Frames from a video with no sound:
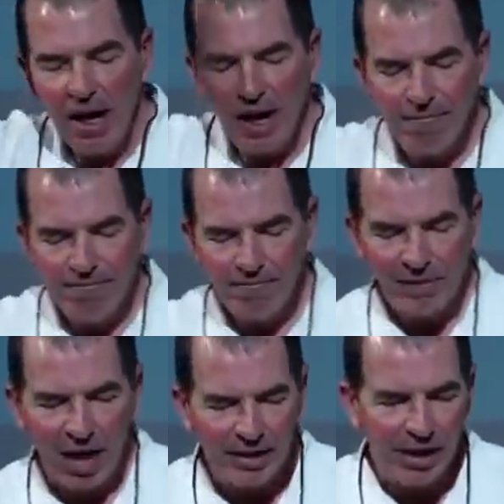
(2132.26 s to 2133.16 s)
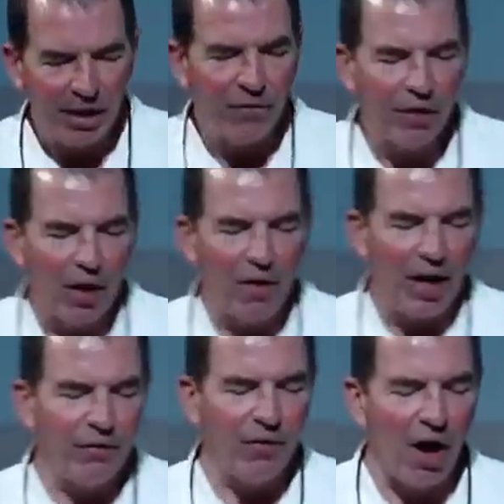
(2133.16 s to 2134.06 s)
Um, years ago,
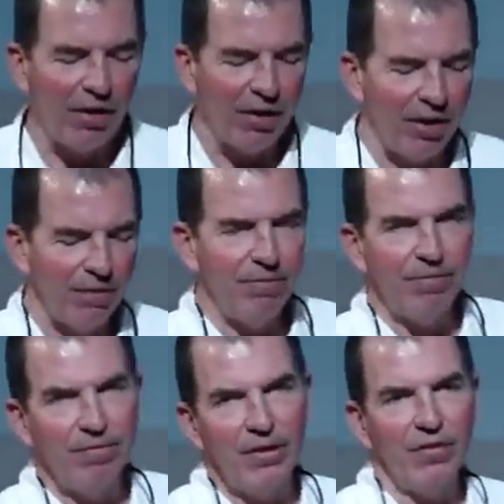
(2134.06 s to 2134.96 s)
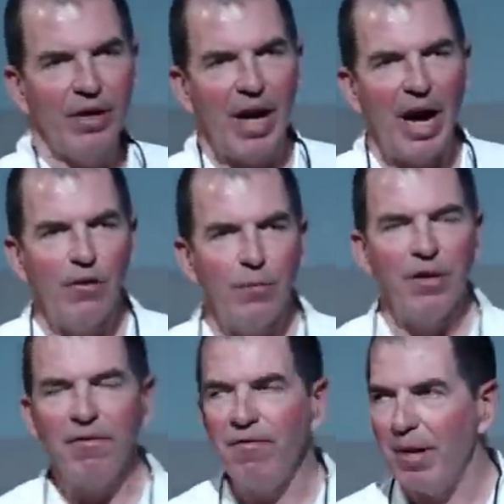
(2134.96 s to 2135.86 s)
I saw the, there's a guy who's a
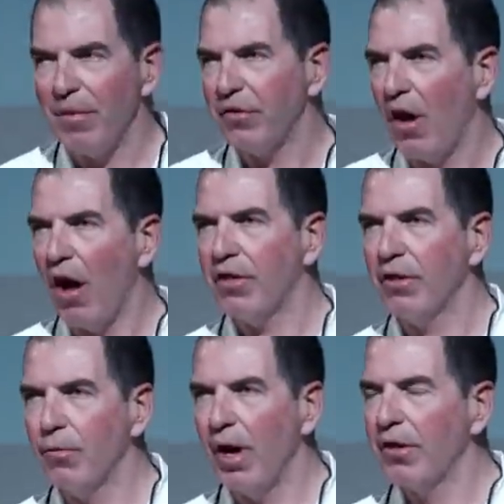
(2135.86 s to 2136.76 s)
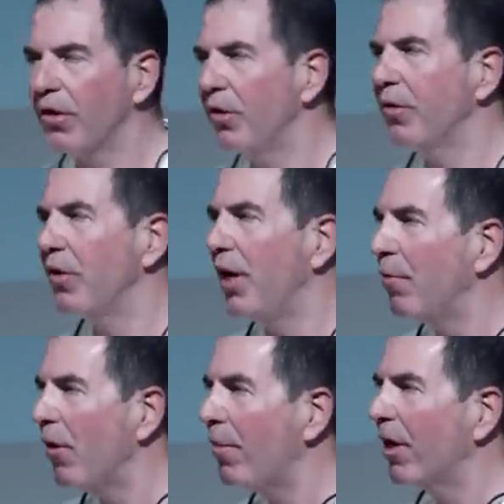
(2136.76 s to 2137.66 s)
pretty famous author, wealth guru
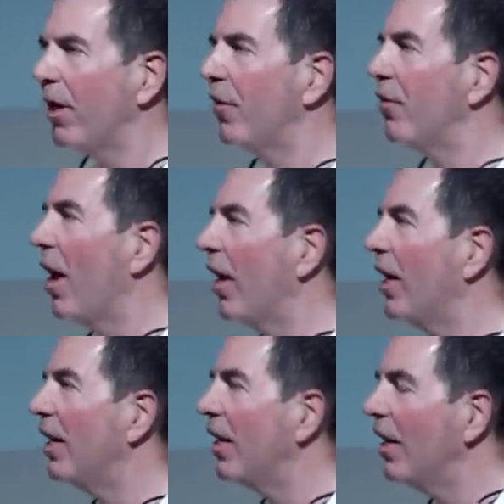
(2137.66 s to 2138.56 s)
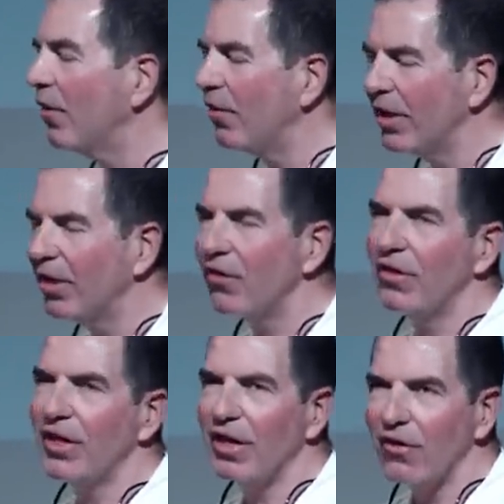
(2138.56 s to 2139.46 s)
named Robert Kiyosaki, and years and years
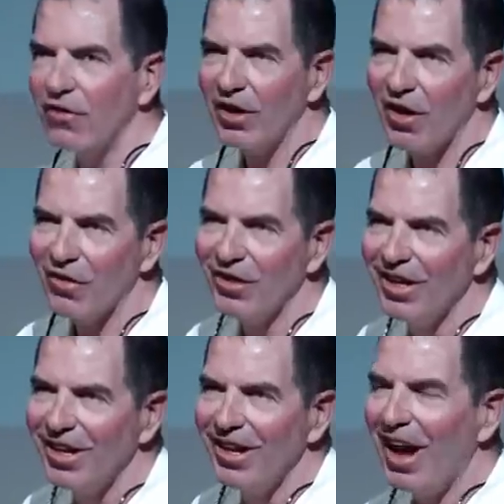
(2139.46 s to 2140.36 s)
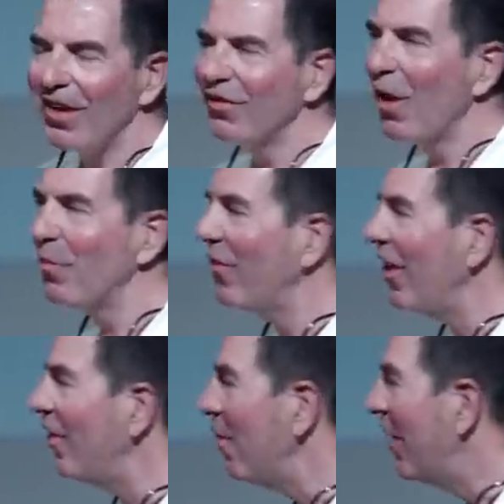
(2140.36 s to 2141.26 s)
and years ago, I saw him
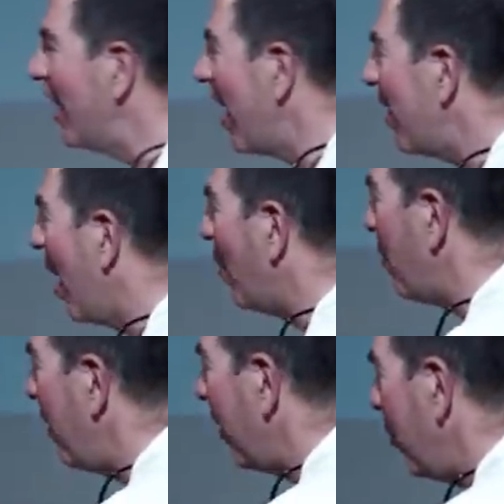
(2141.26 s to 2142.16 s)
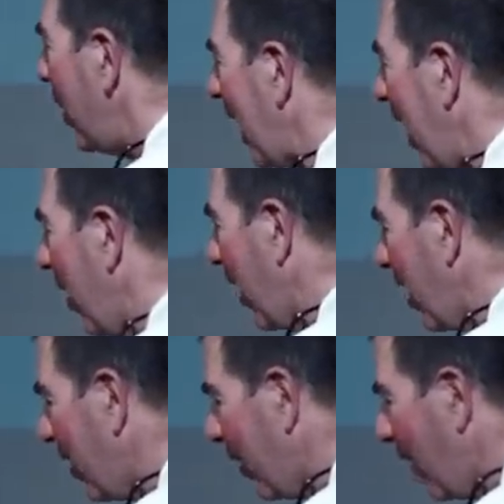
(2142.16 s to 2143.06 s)
say something that I thought was pretty
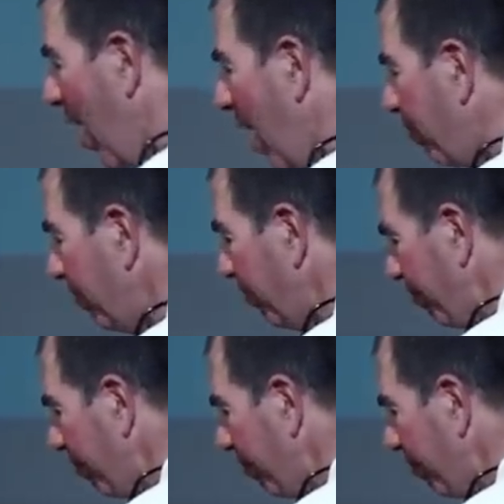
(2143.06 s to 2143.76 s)
arrogant at the time.